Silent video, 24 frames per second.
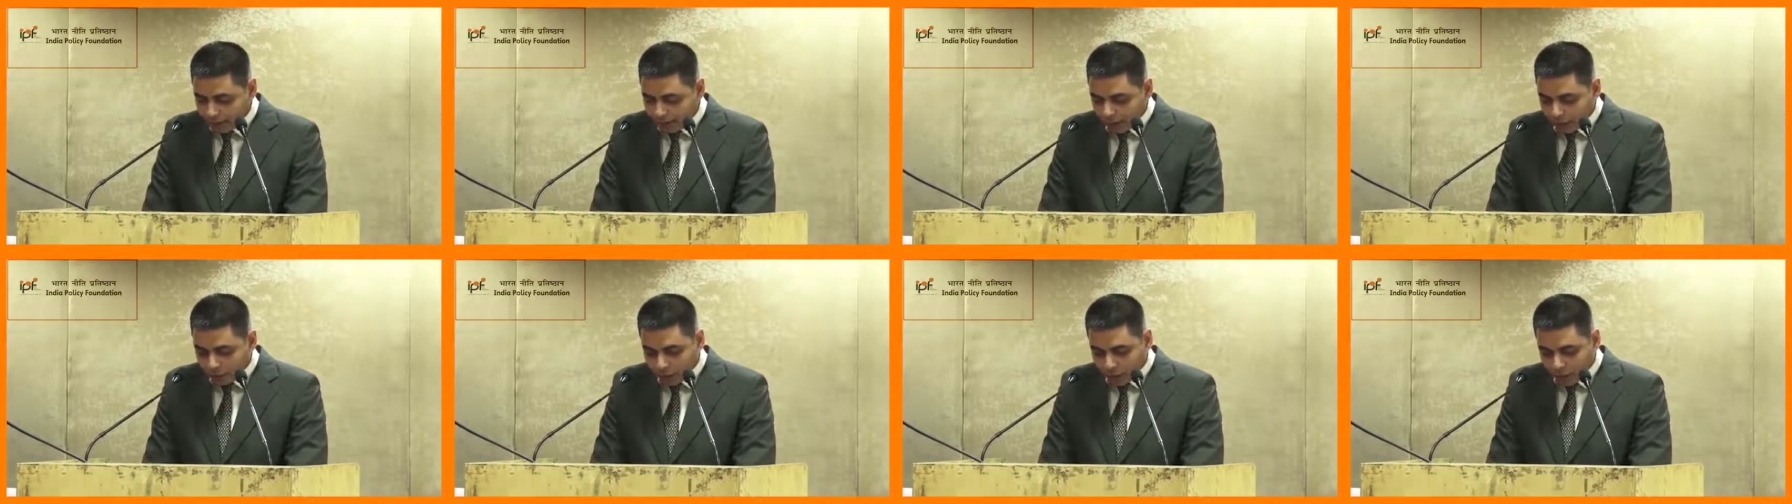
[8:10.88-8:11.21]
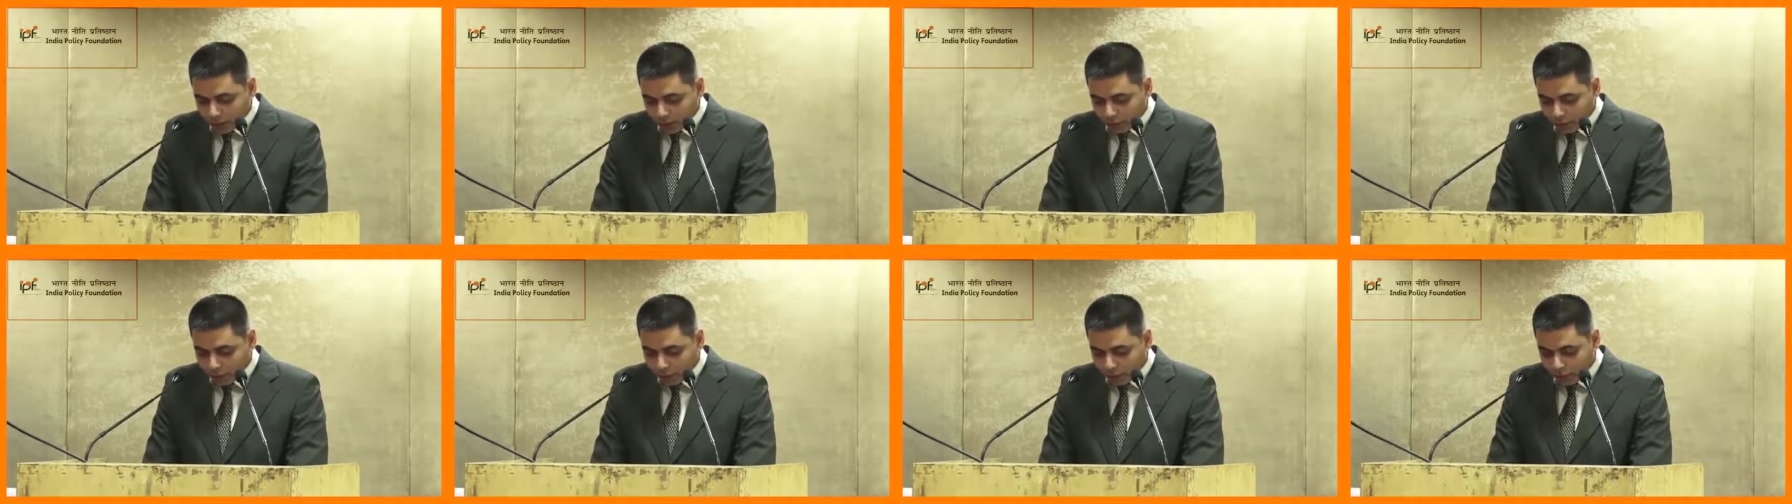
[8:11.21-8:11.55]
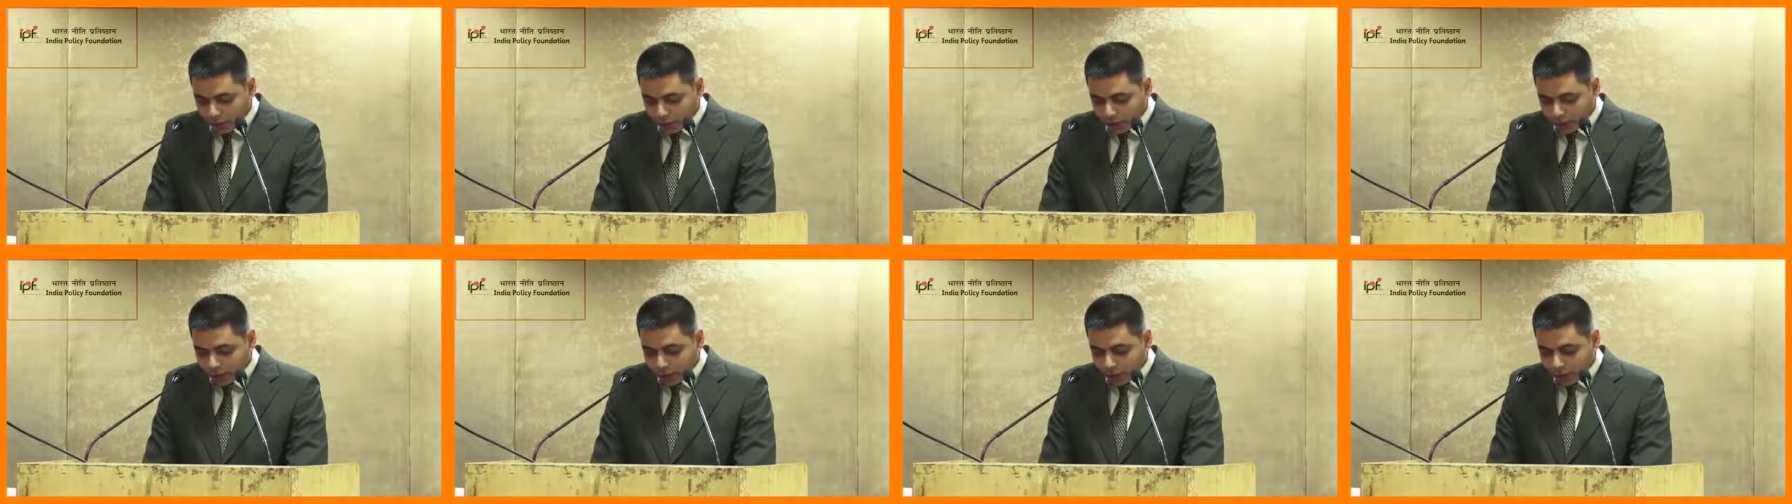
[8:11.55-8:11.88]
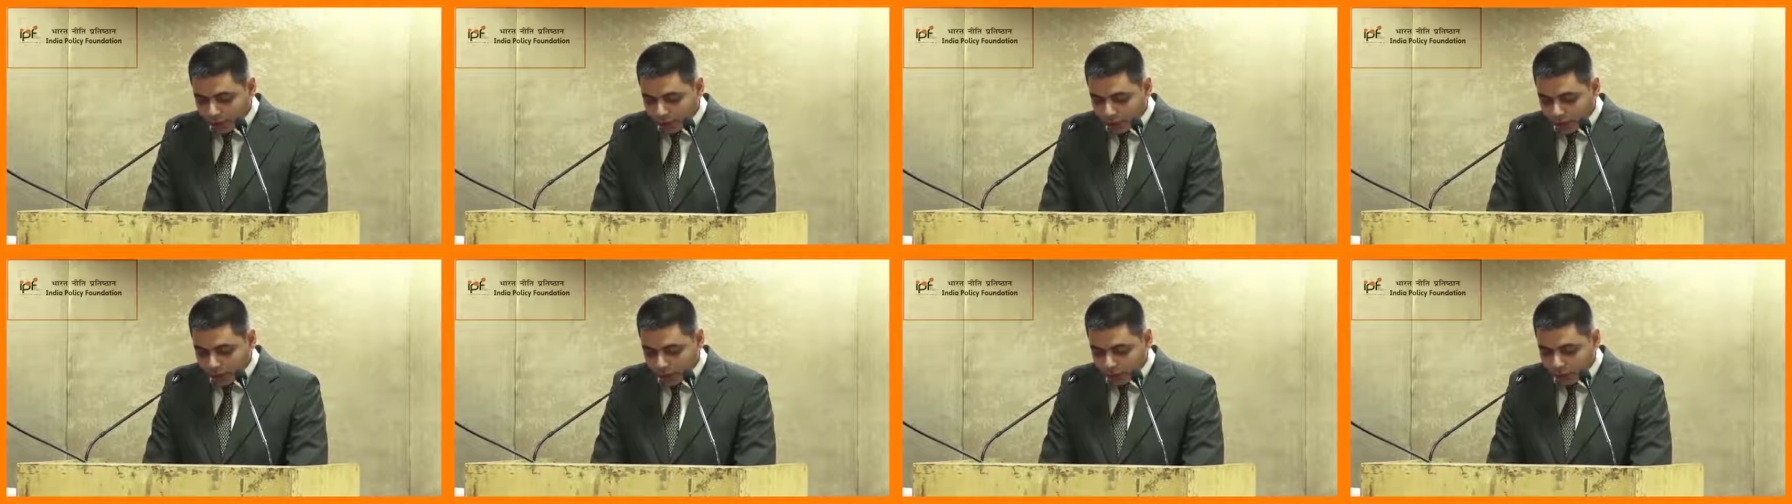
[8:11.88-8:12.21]
Here, one foreign
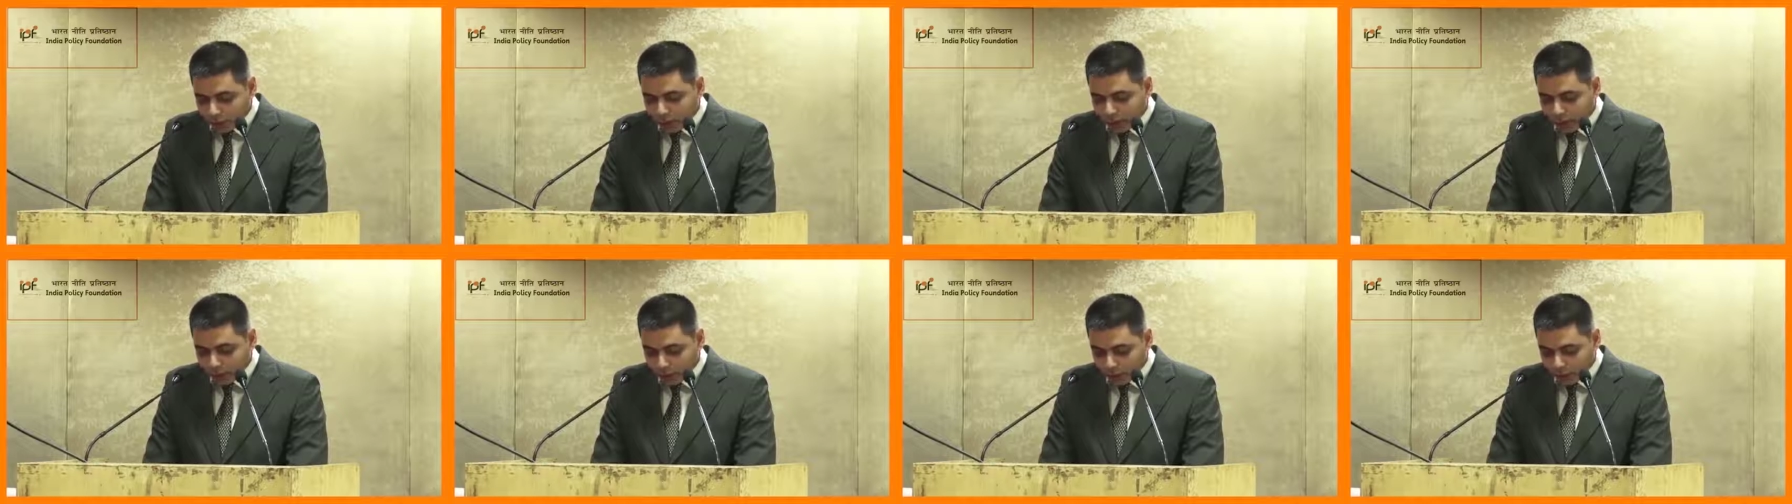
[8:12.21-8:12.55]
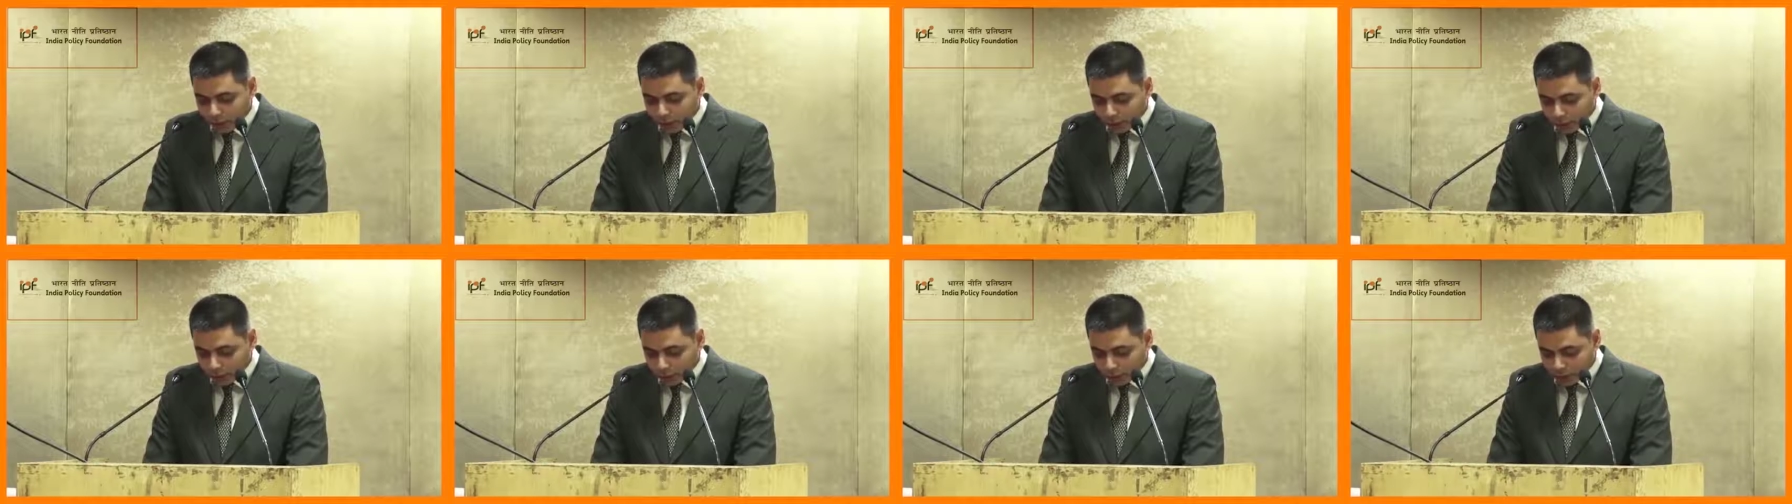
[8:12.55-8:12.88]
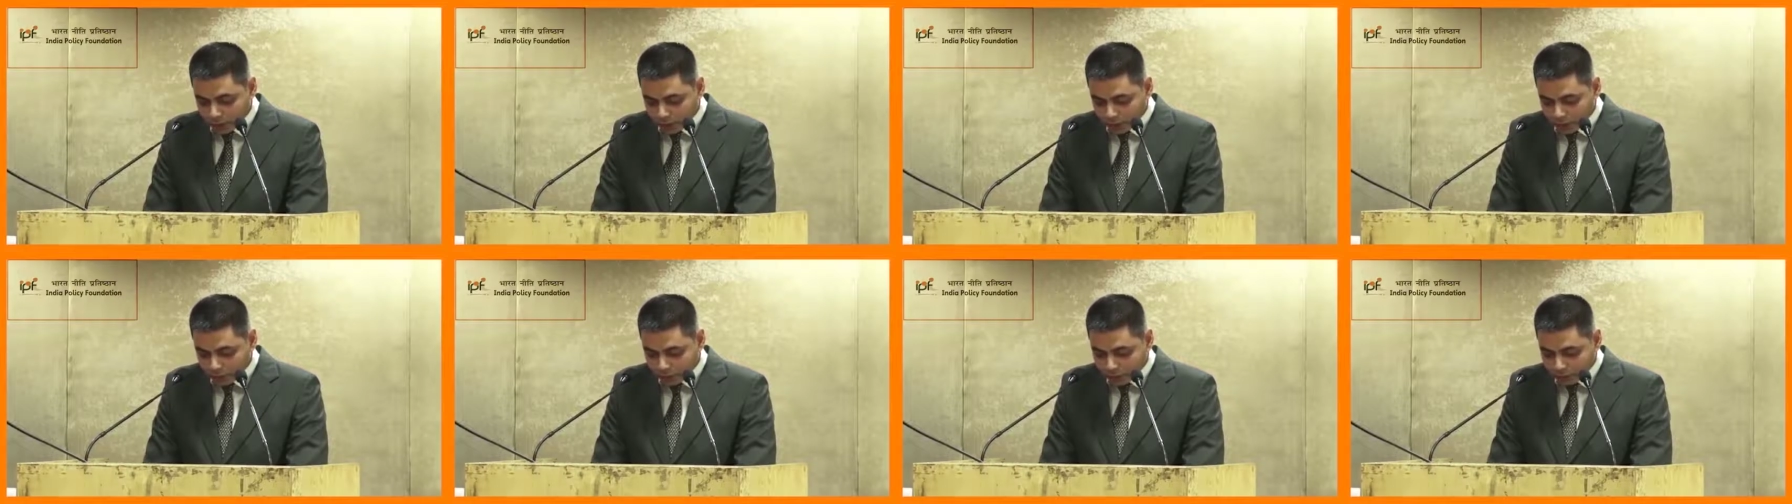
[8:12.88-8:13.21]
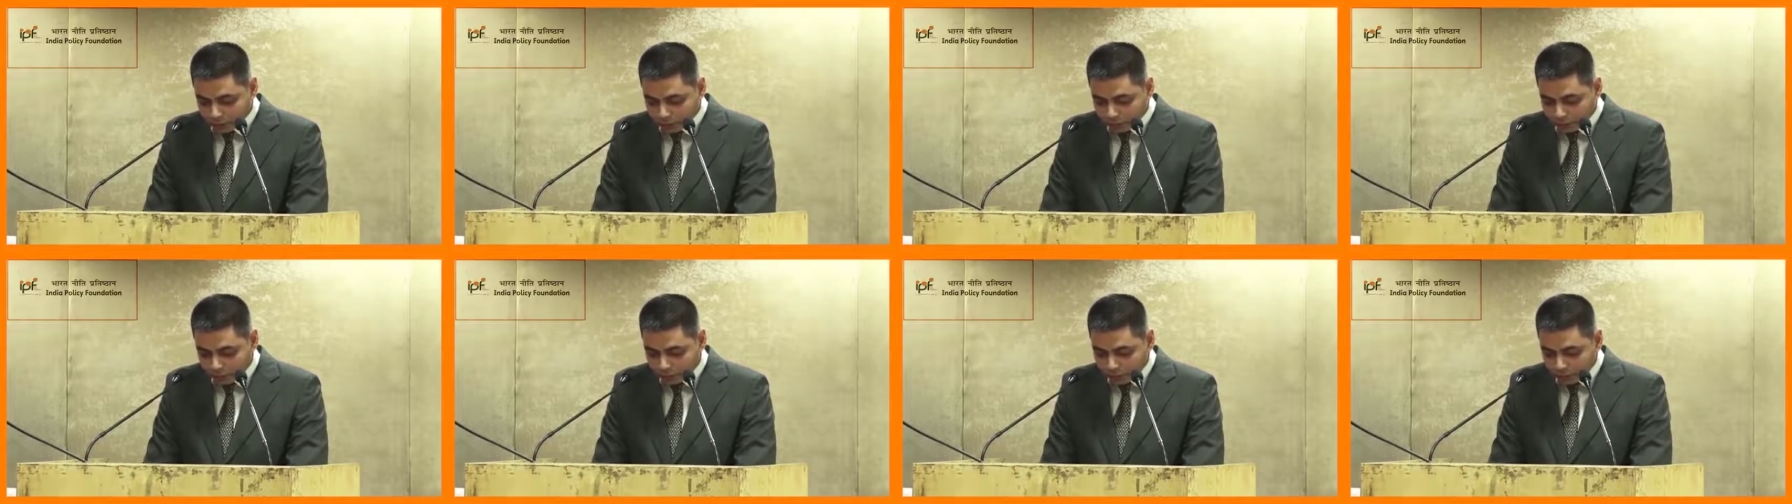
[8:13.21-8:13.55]
evacuee had observed,
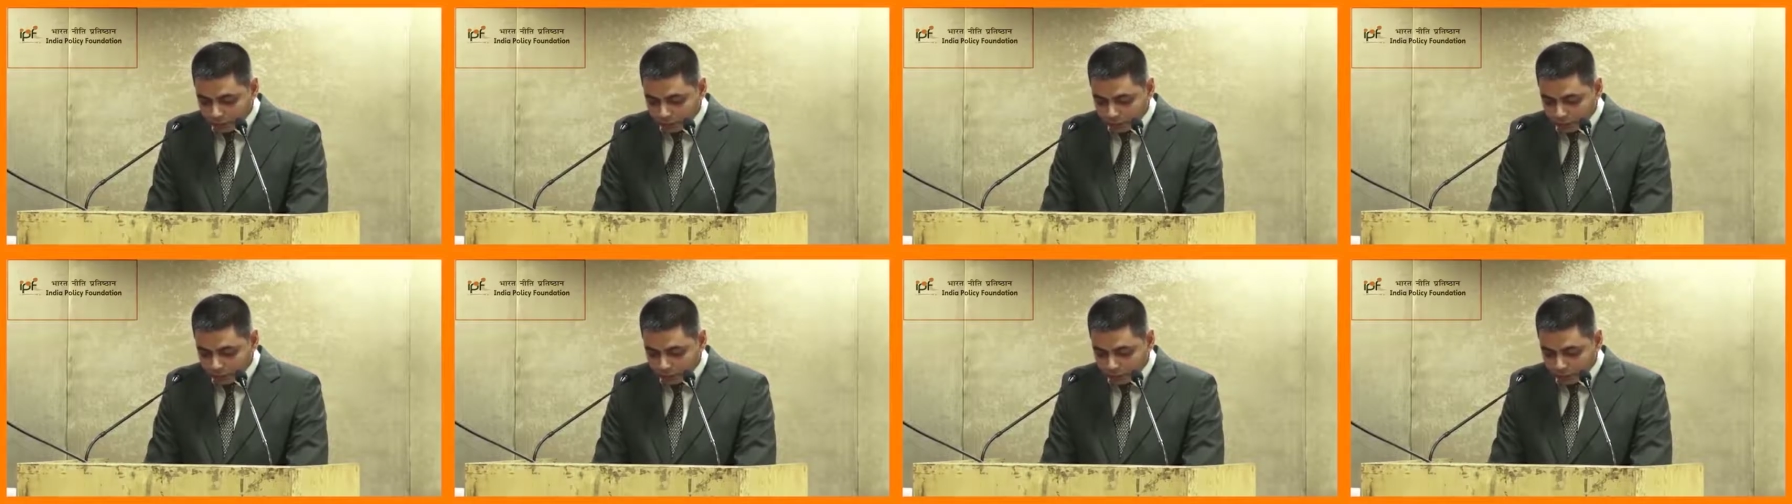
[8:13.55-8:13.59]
